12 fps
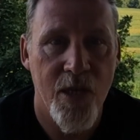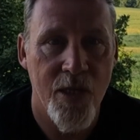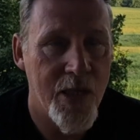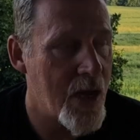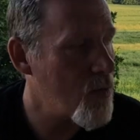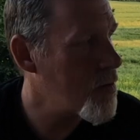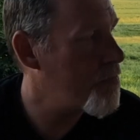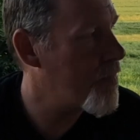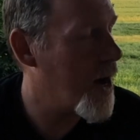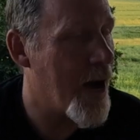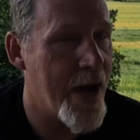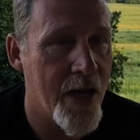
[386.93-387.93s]
Like, they would
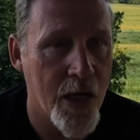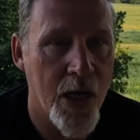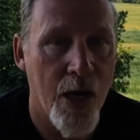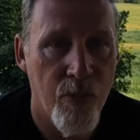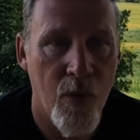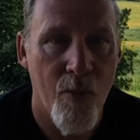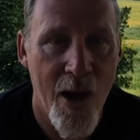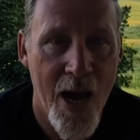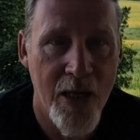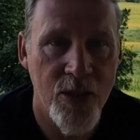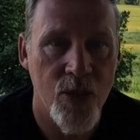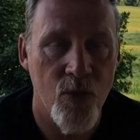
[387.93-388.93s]
buy a couple of
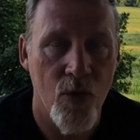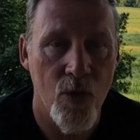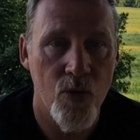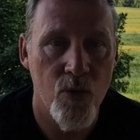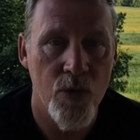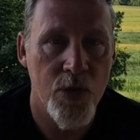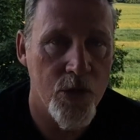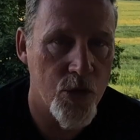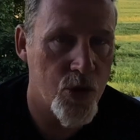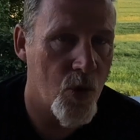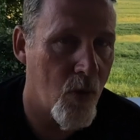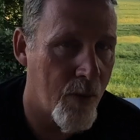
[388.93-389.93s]
bags of groceries and
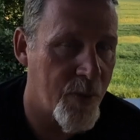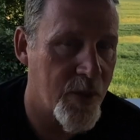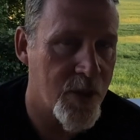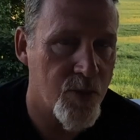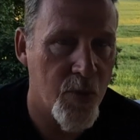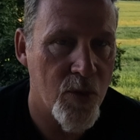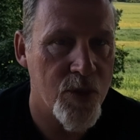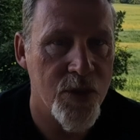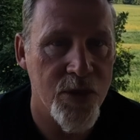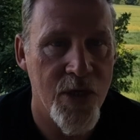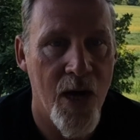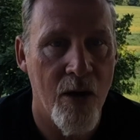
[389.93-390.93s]
show up at this
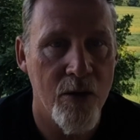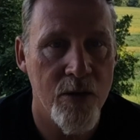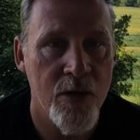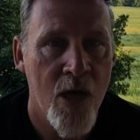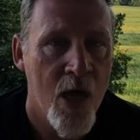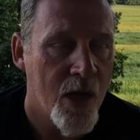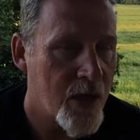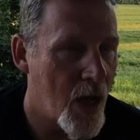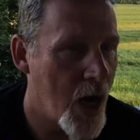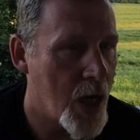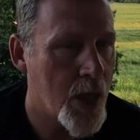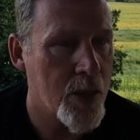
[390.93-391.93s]
person's house,
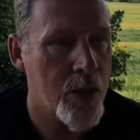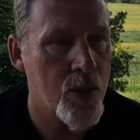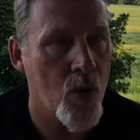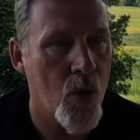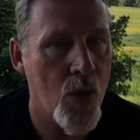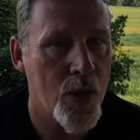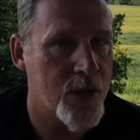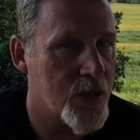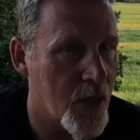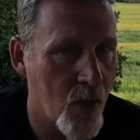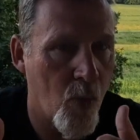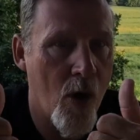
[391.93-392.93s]
knock on the door, and
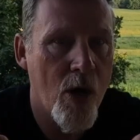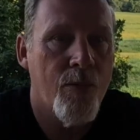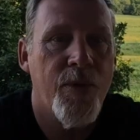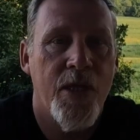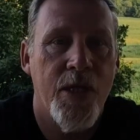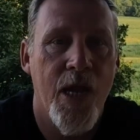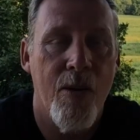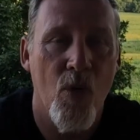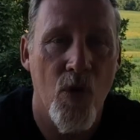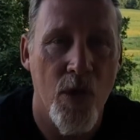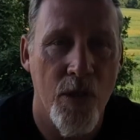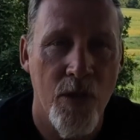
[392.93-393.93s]
say, "Welcome to the
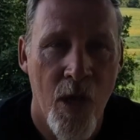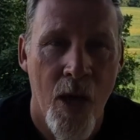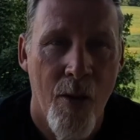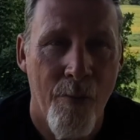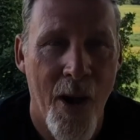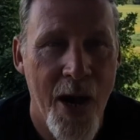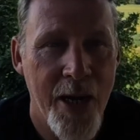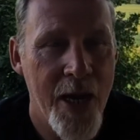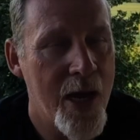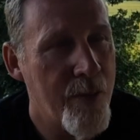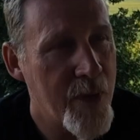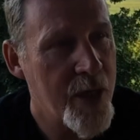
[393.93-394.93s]
neighborhood. My
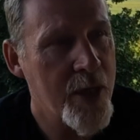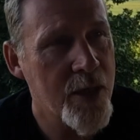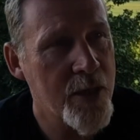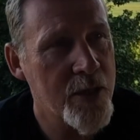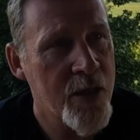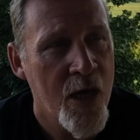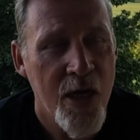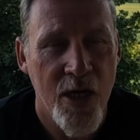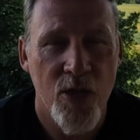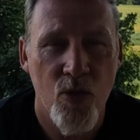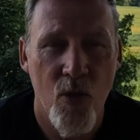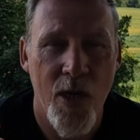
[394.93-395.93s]
name is,
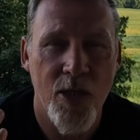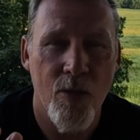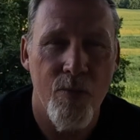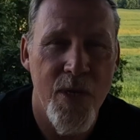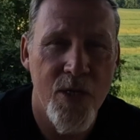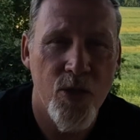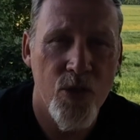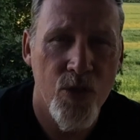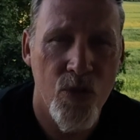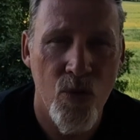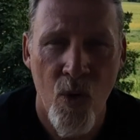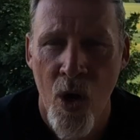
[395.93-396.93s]
it's great to meet
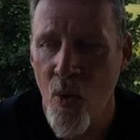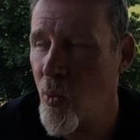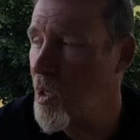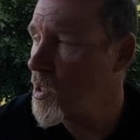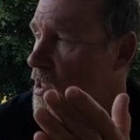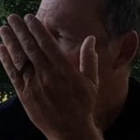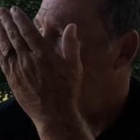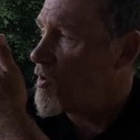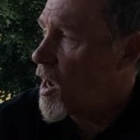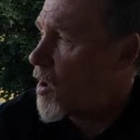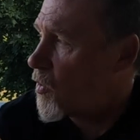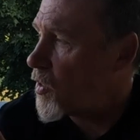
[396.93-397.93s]
you. We live
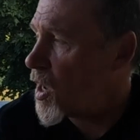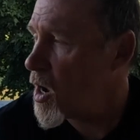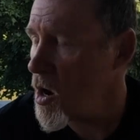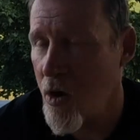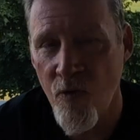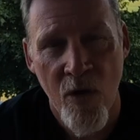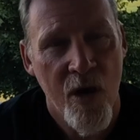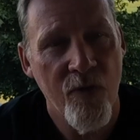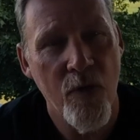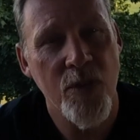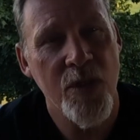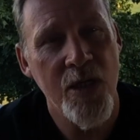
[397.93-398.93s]
down there. If
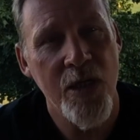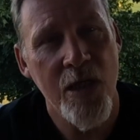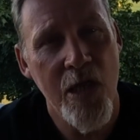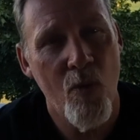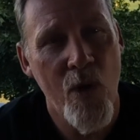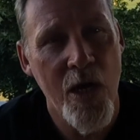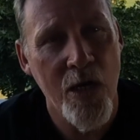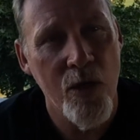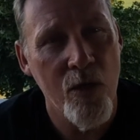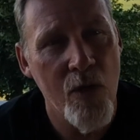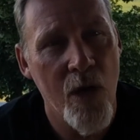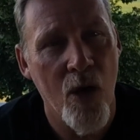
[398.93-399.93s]
there's anything we can
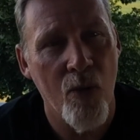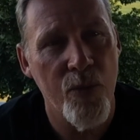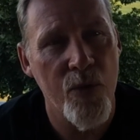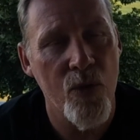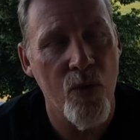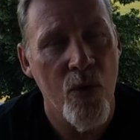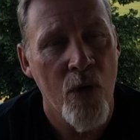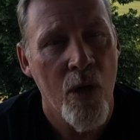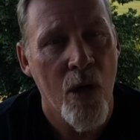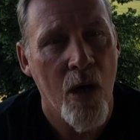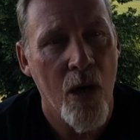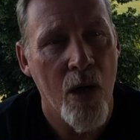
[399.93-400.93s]
do to help you,
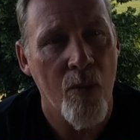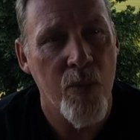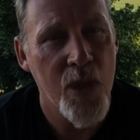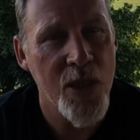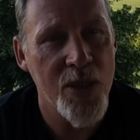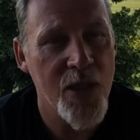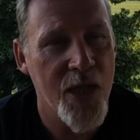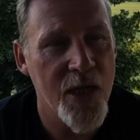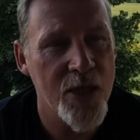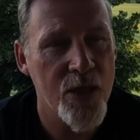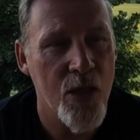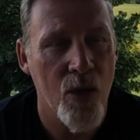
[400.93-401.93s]
please let
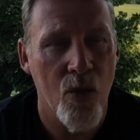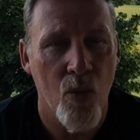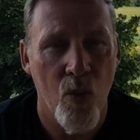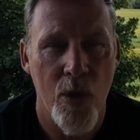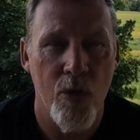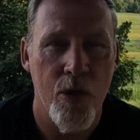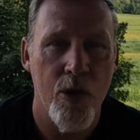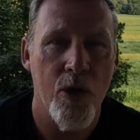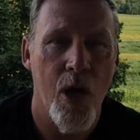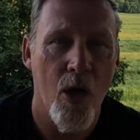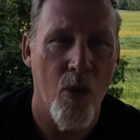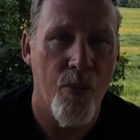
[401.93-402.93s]
us know. We're here
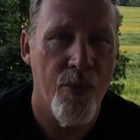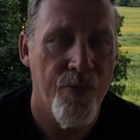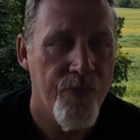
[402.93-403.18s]
to help."